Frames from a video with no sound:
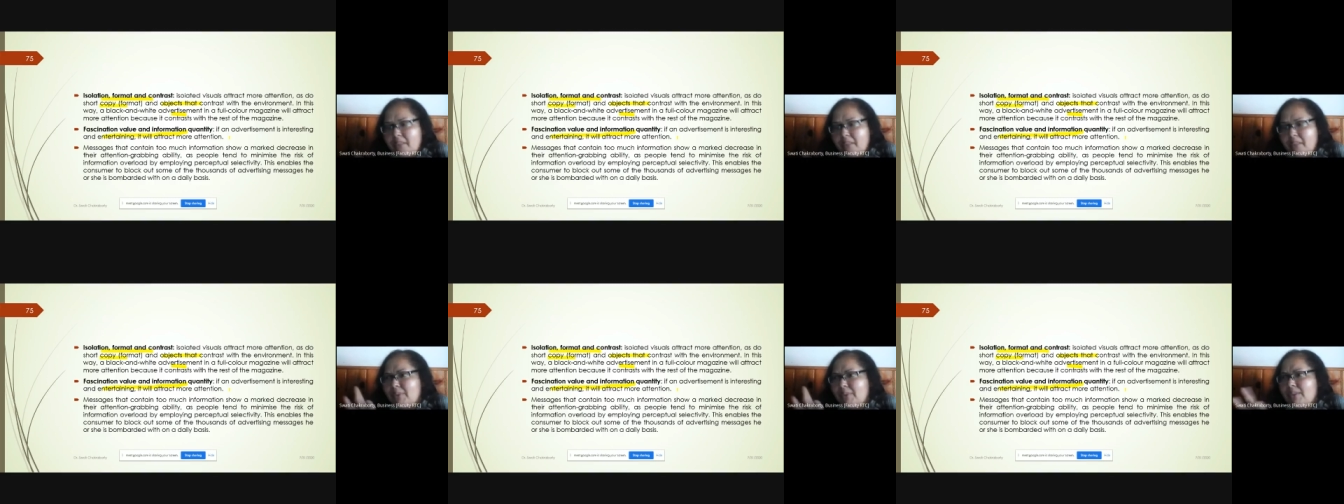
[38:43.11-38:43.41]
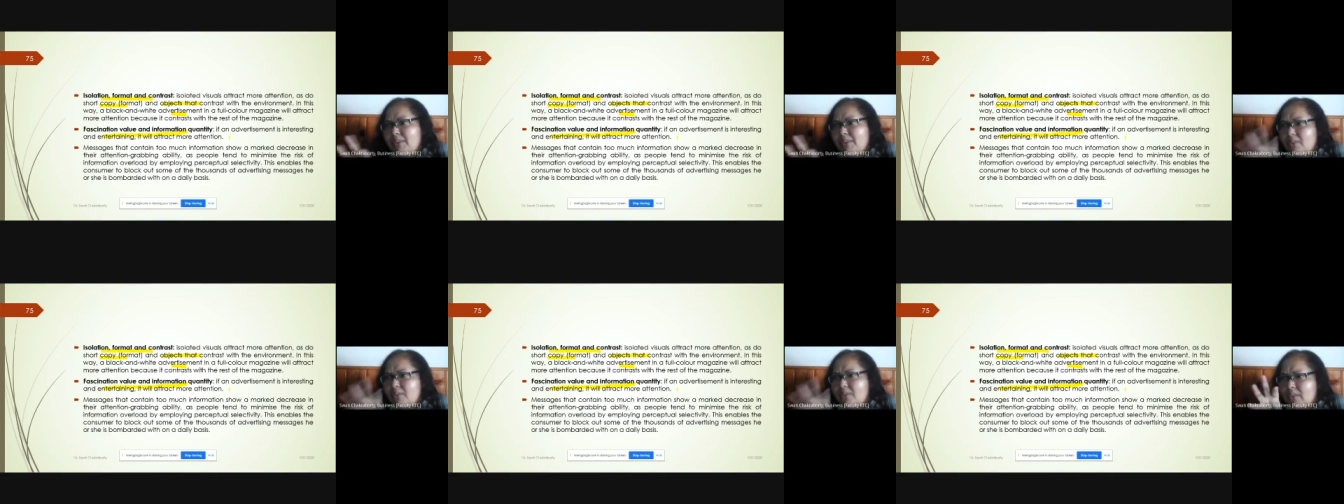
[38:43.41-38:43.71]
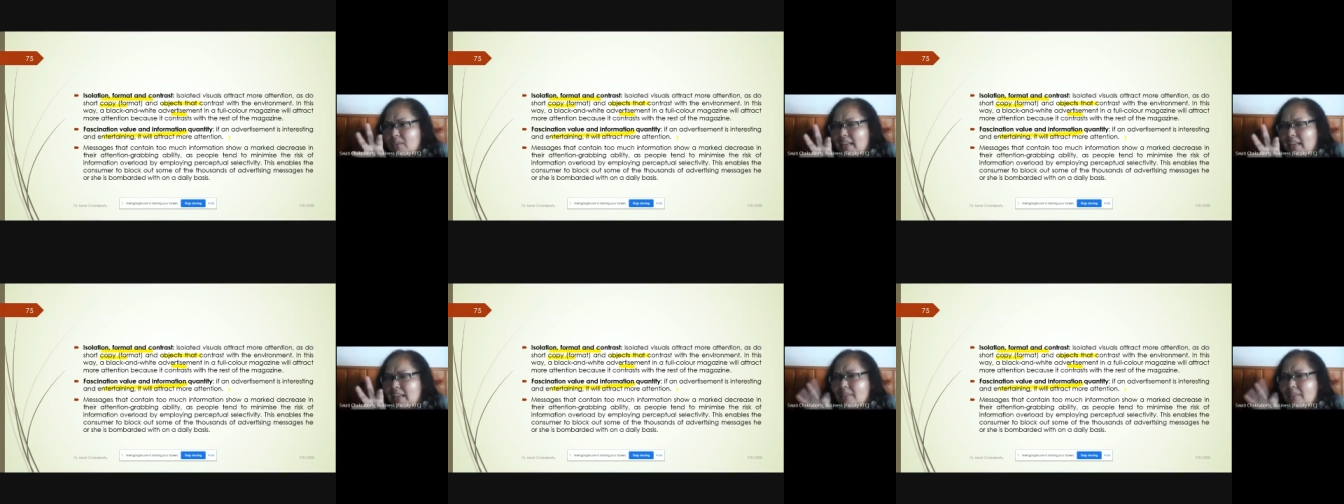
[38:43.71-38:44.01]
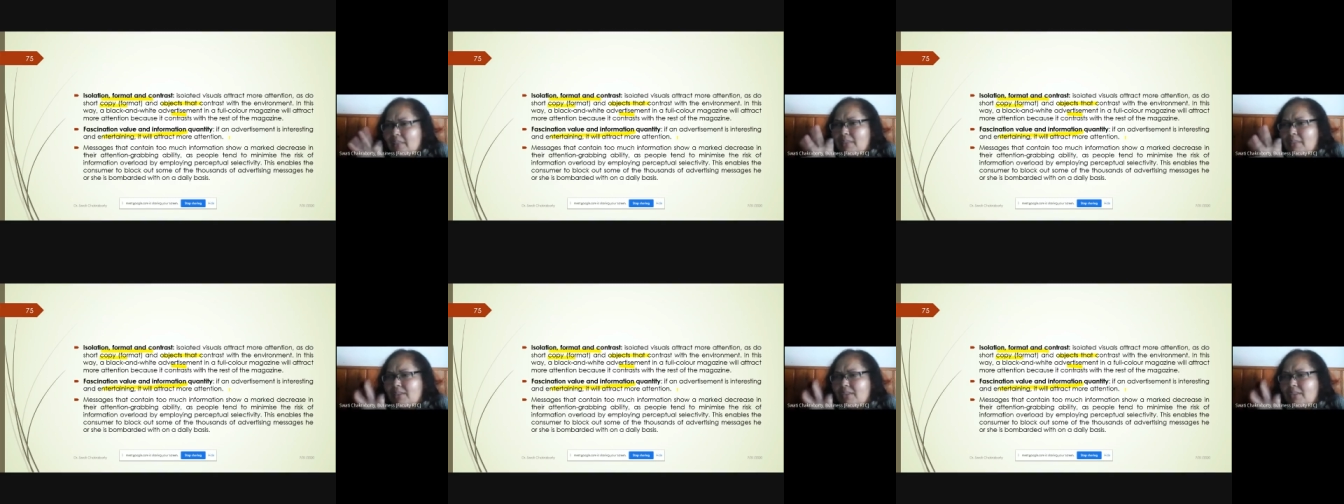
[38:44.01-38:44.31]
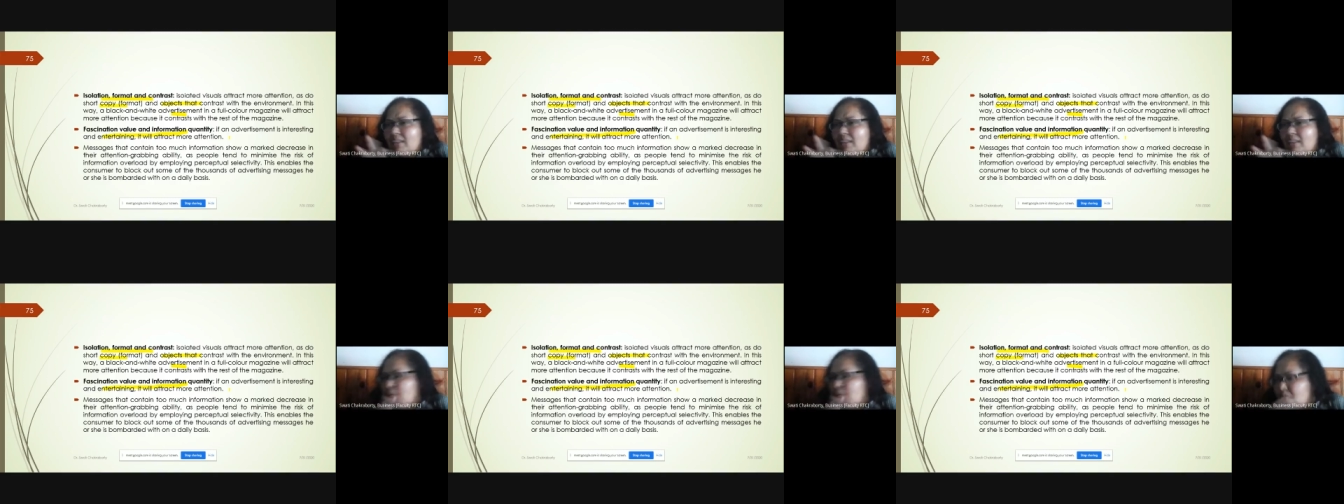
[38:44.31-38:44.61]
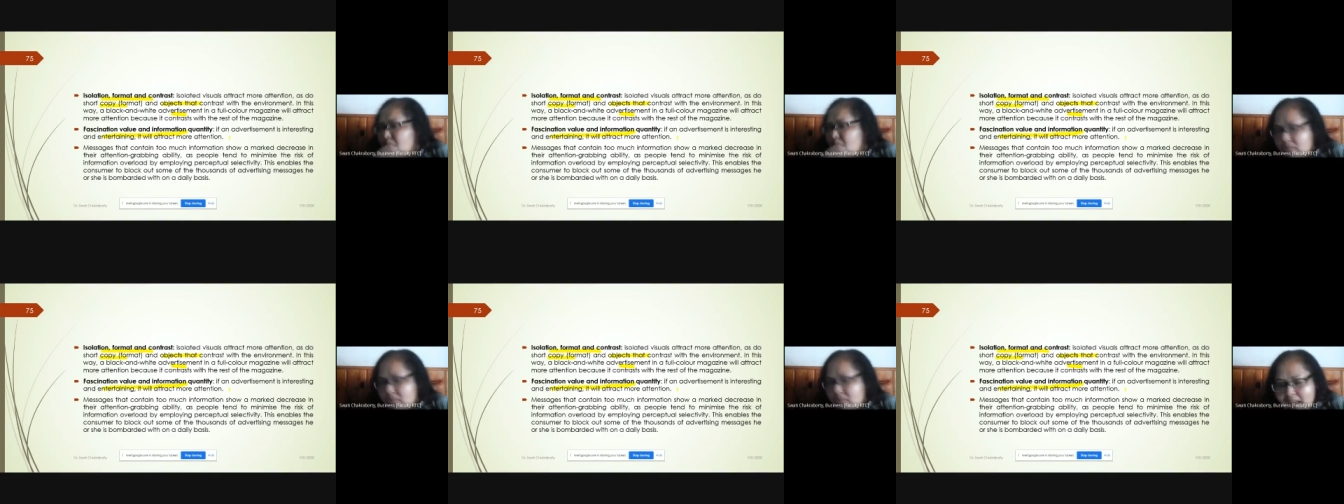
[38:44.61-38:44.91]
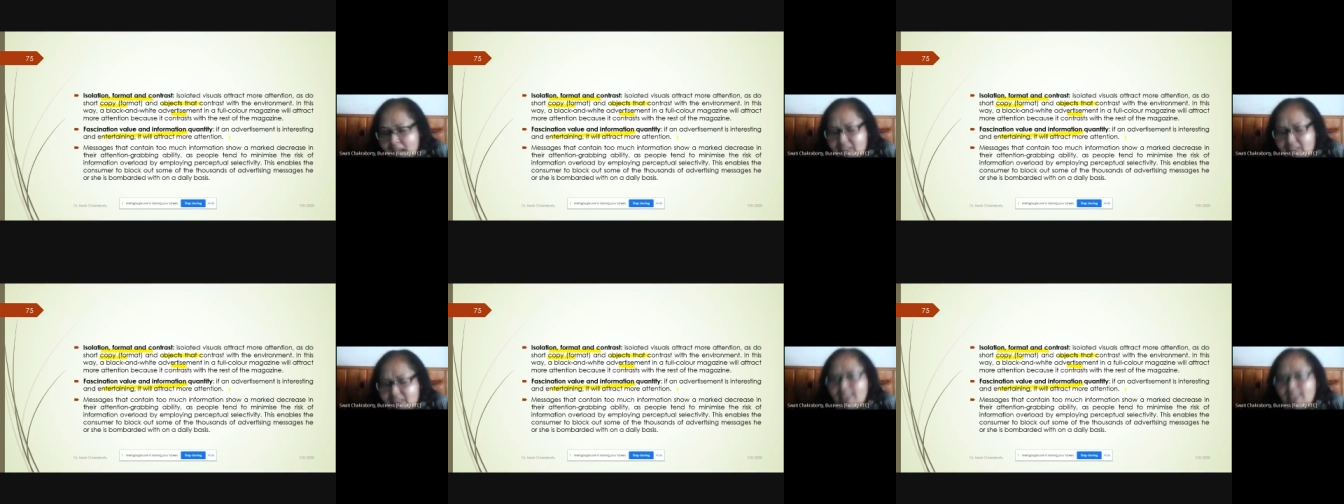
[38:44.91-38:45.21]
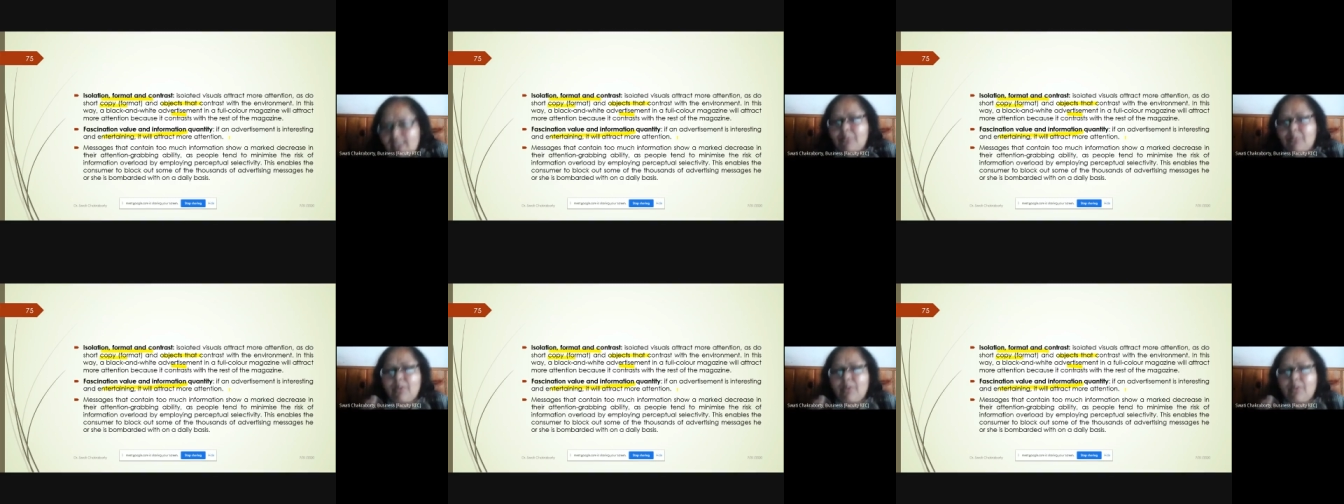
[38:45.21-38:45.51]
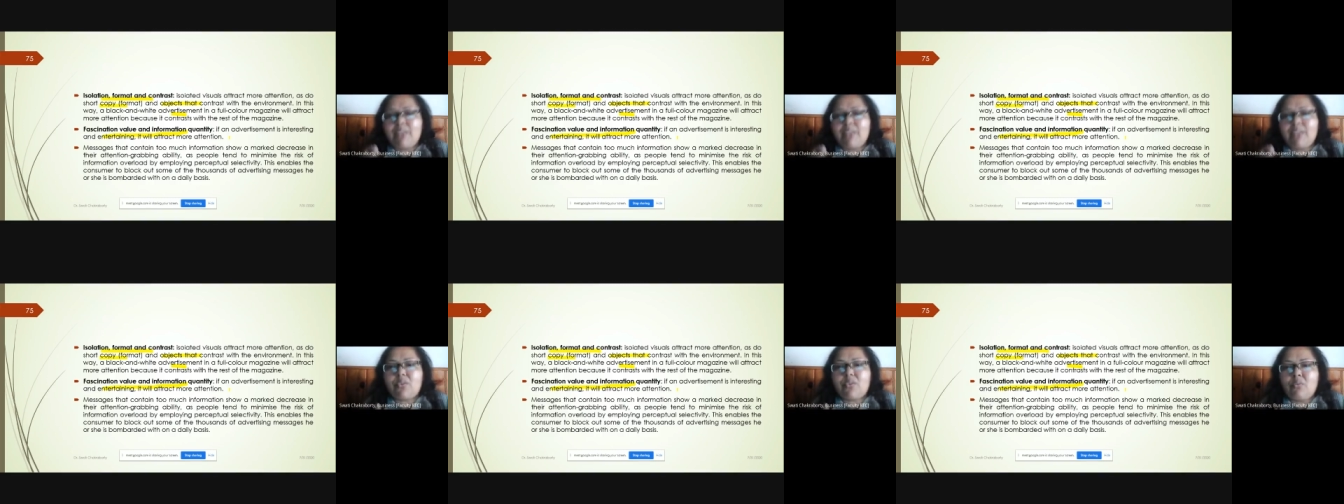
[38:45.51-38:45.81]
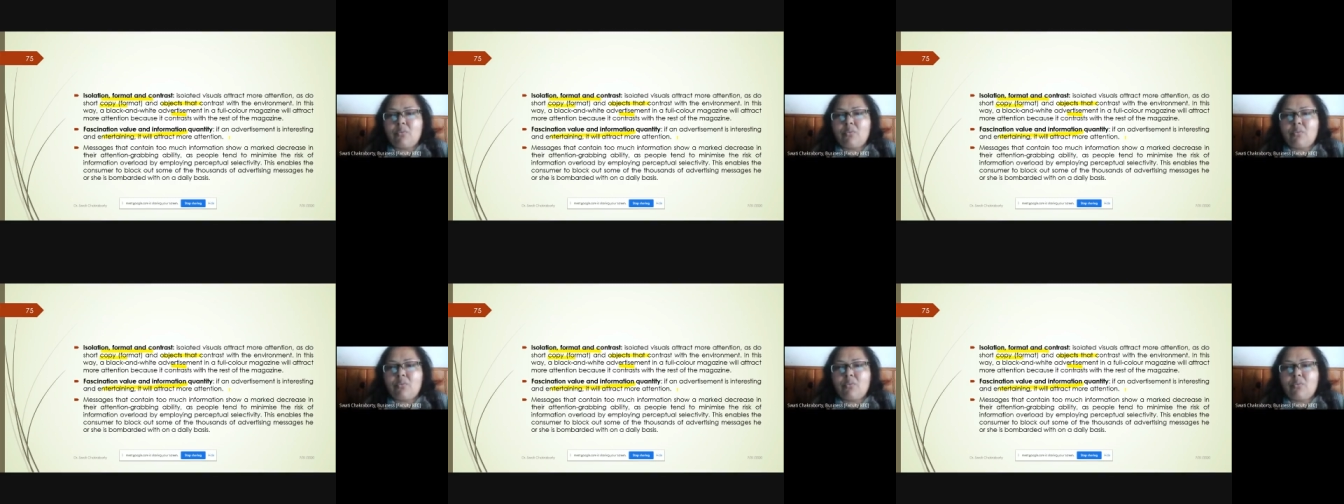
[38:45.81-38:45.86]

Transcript: so any message, who has time to read so much?